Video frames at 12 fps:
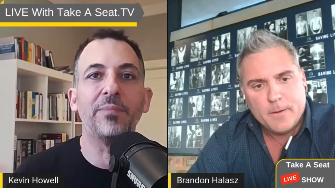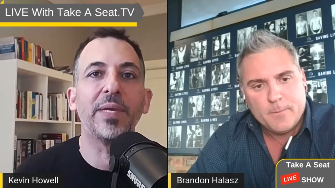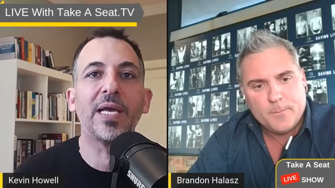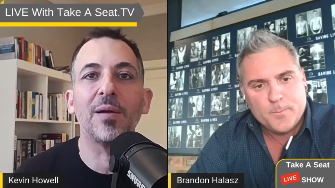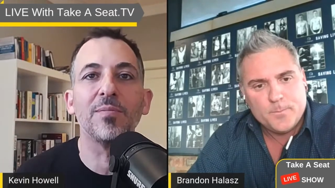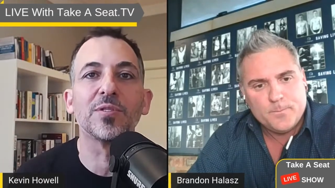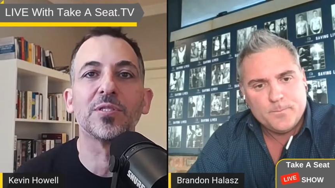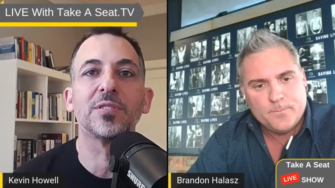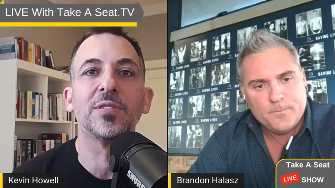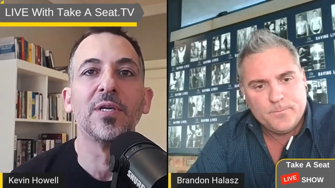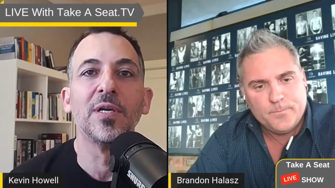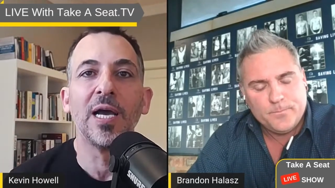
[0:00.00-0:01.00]

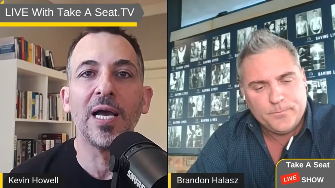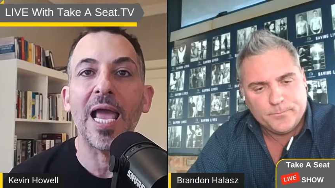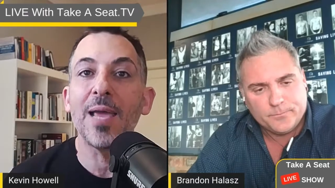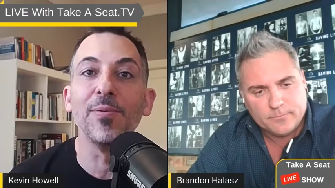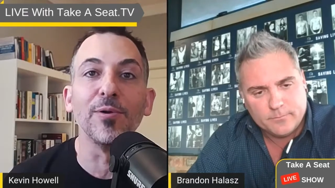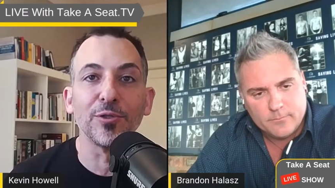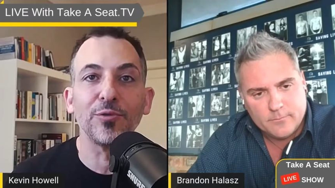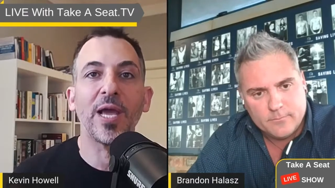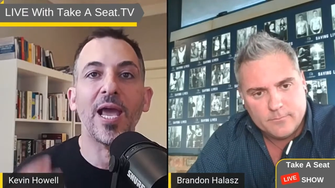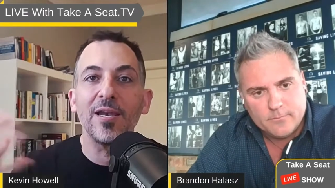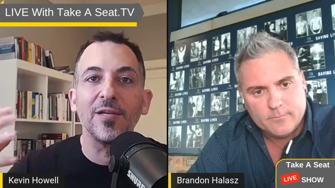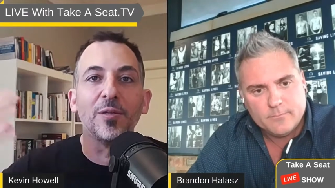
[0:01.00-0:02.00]
Speaker 1: becomes able to
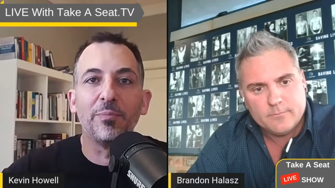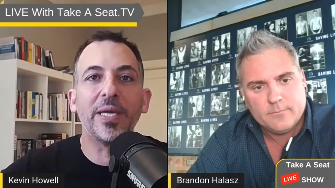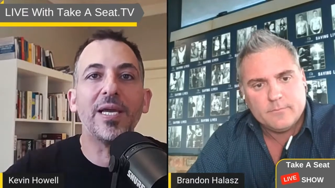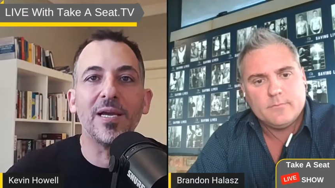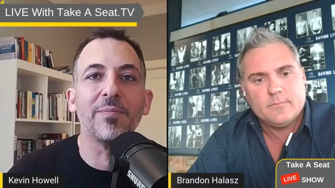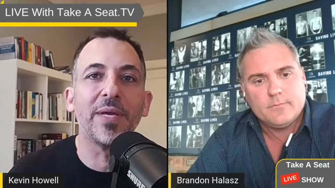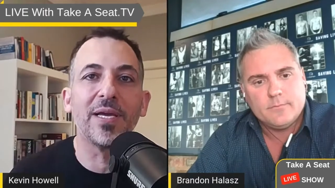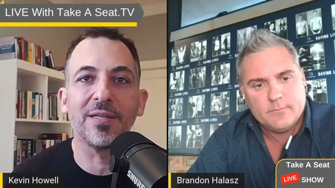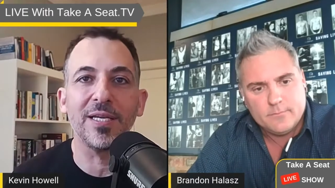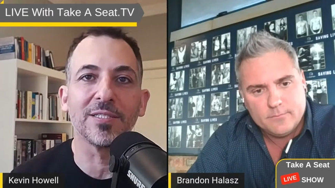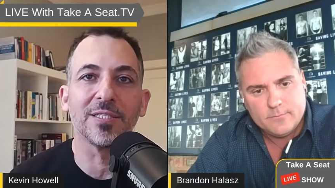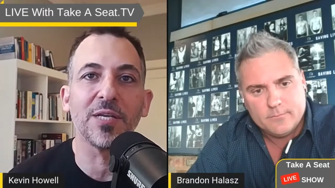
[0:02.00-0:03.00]
handle bigger and bigger
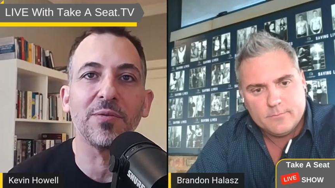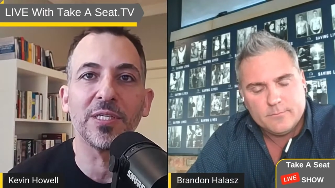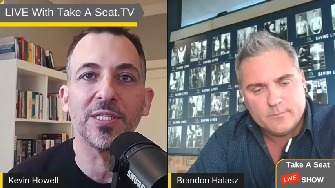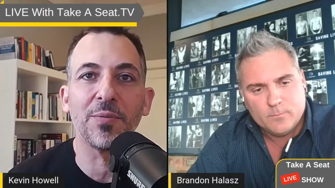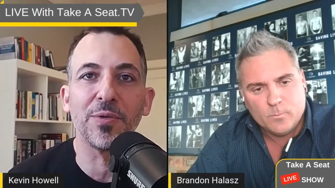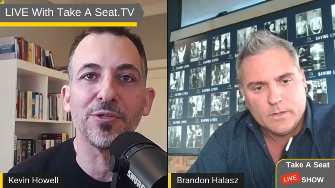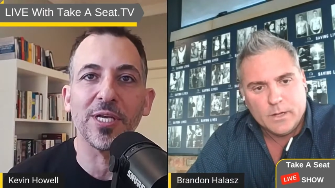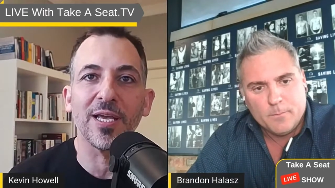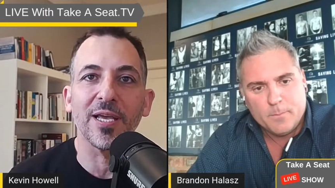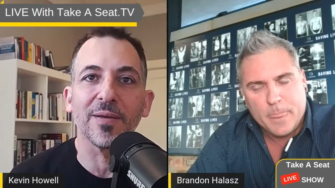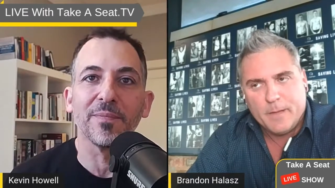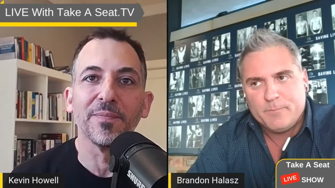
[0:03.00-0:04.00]
things. That is that what you're
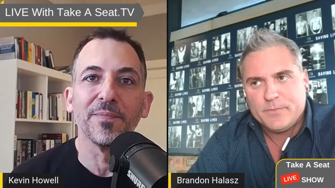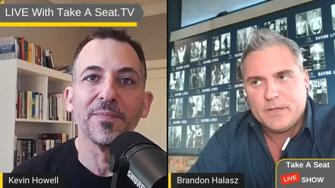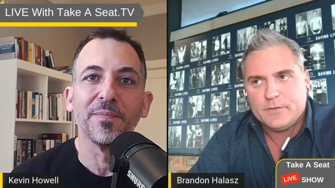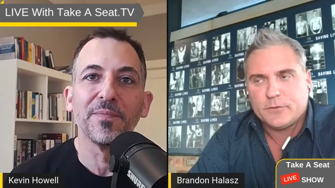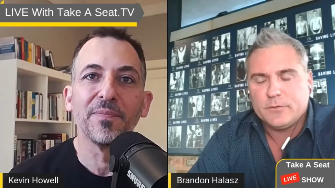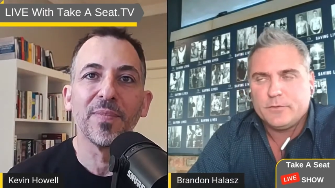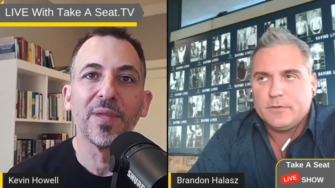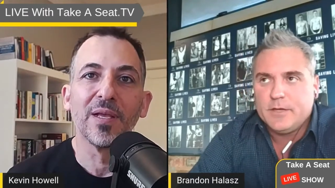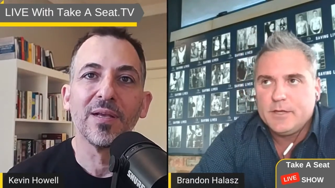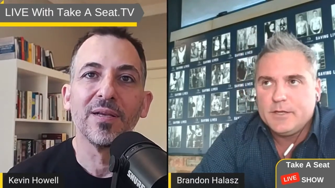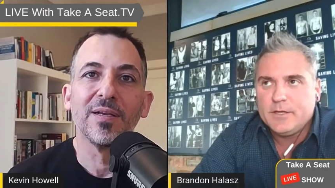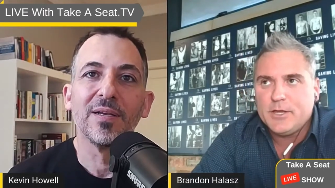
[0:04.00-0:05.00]
saying? So,
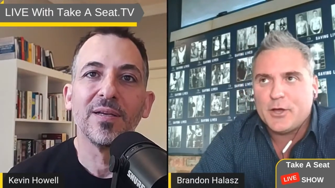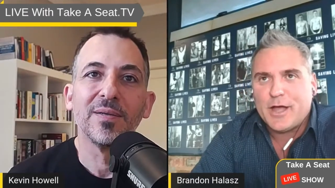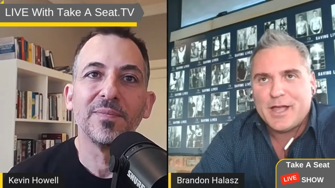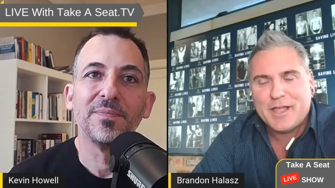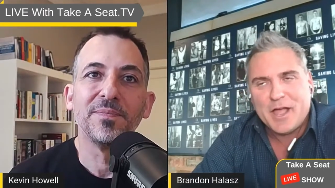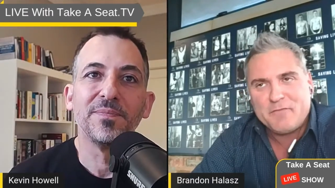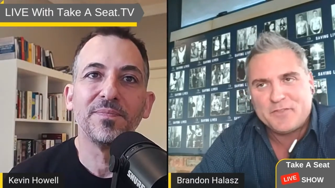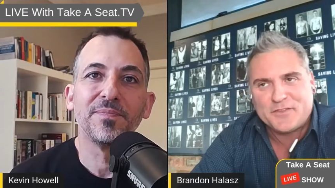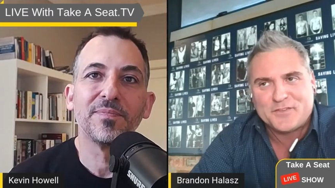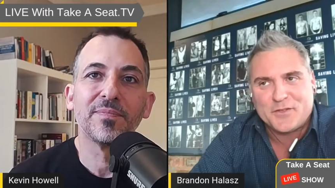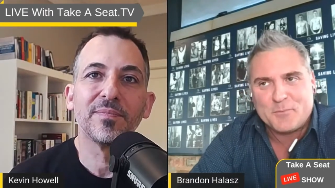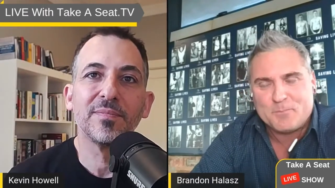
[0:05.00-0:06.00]
yeah,
Speaker 2: I have
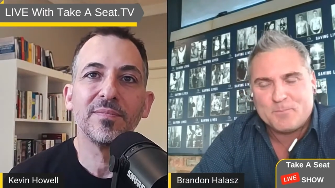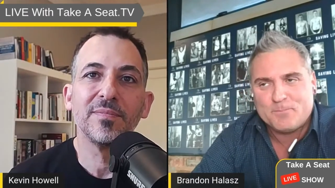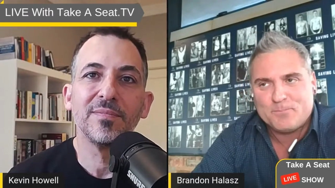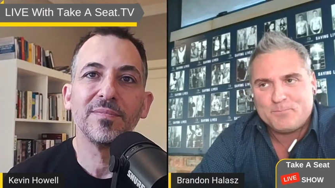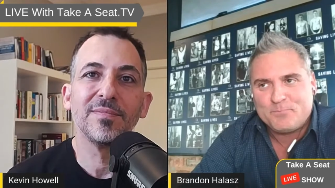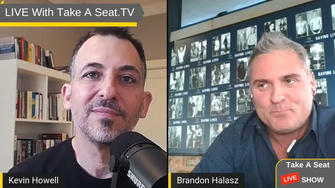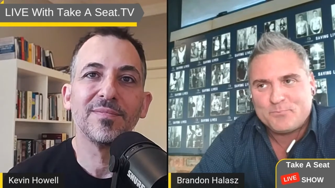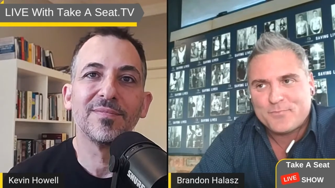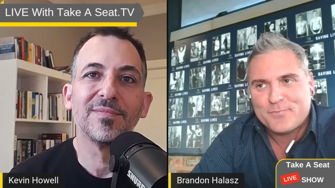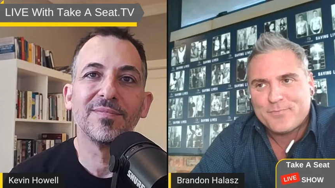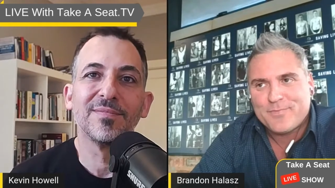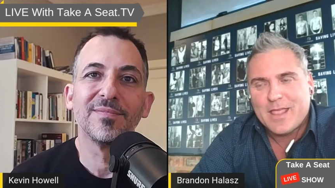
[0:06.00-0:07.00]
this um
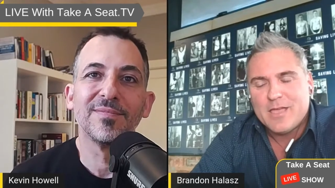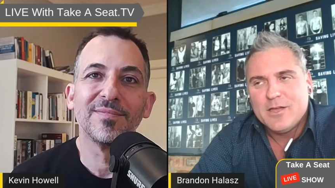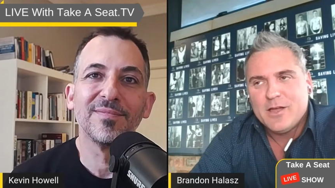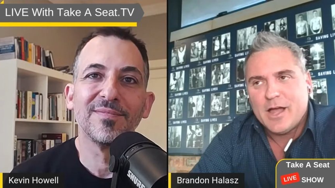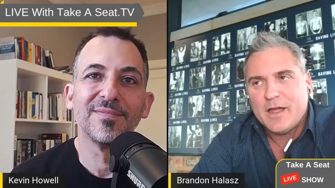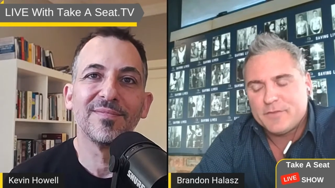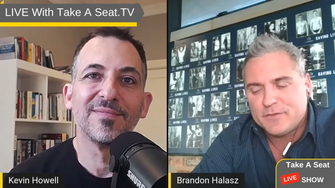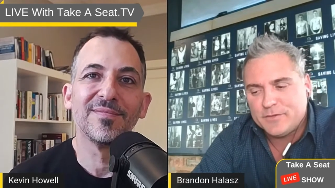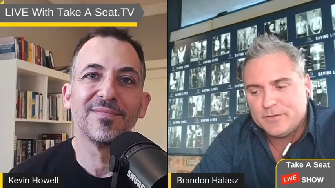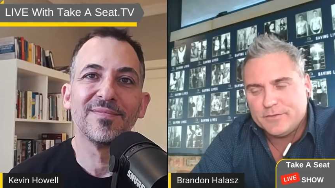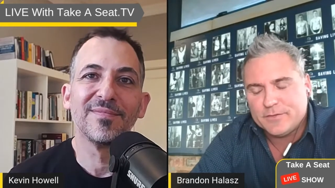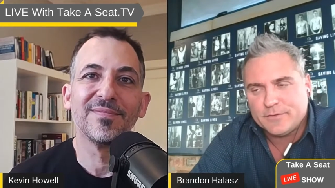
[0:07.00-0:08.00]
I have
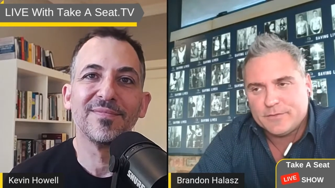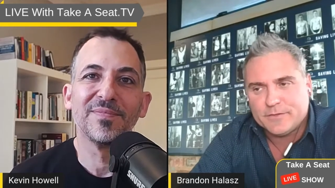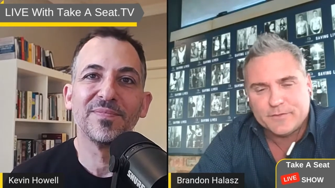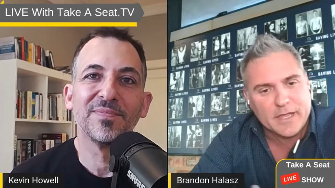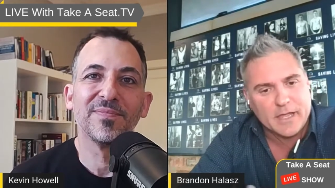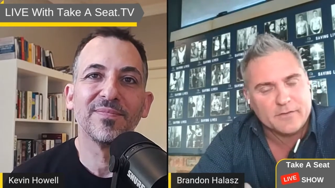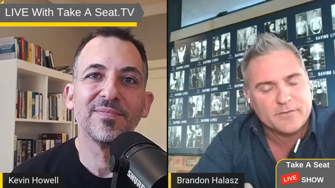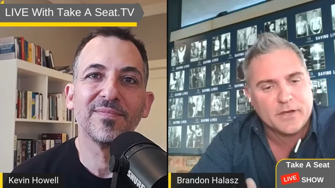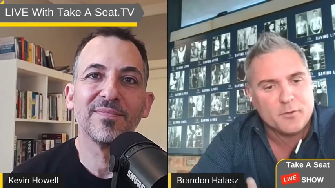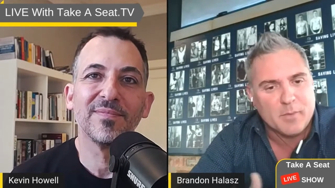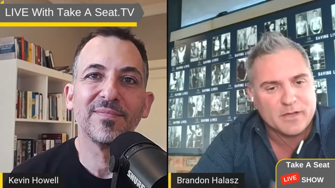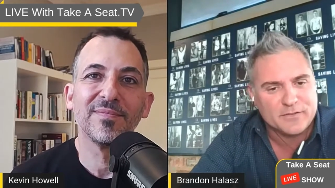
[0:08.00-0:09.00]
this this thing I
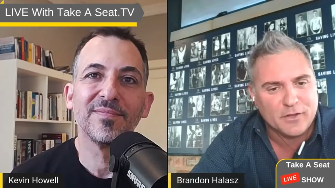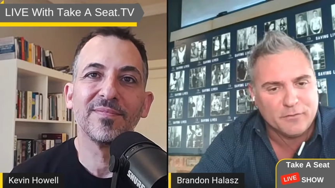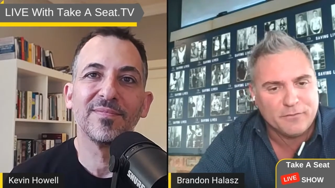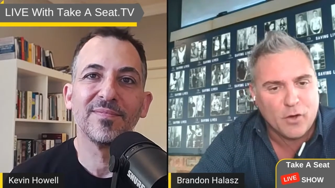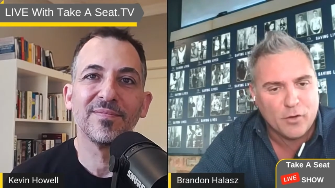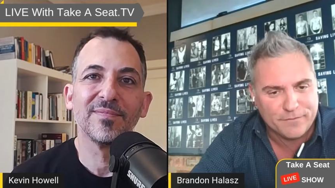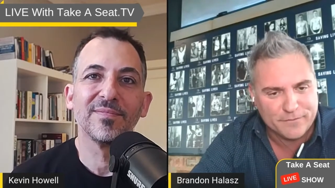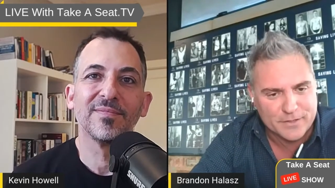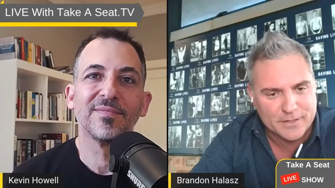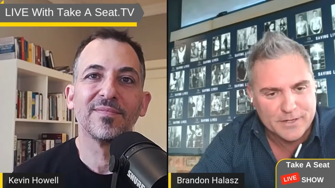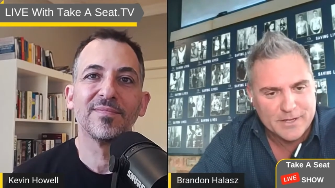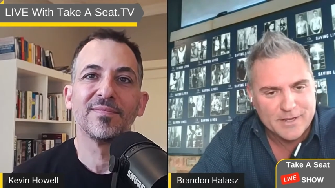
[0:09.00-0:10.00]
say to myself
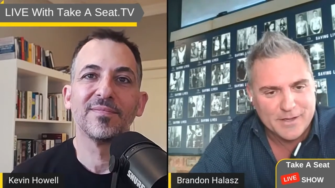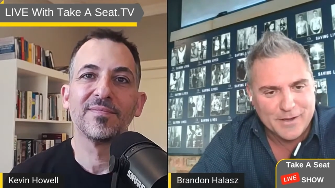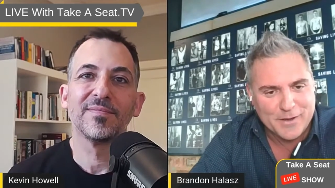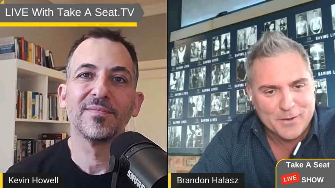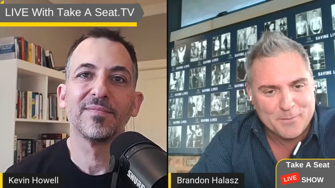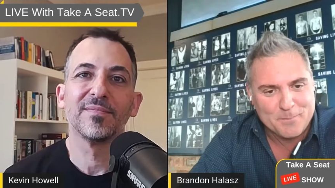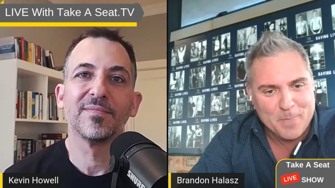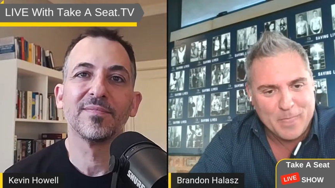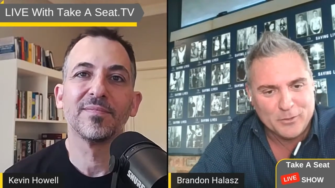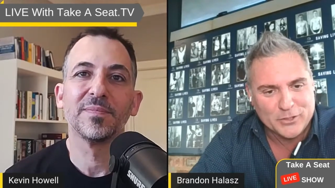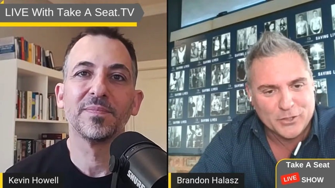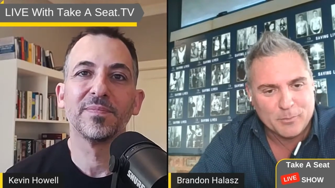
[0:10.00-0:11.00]
often,
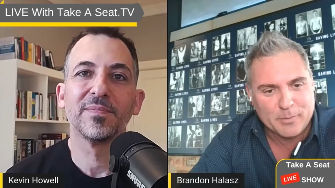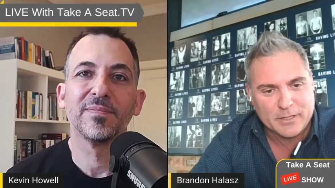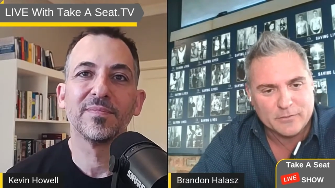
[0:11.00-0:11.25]
um, you know,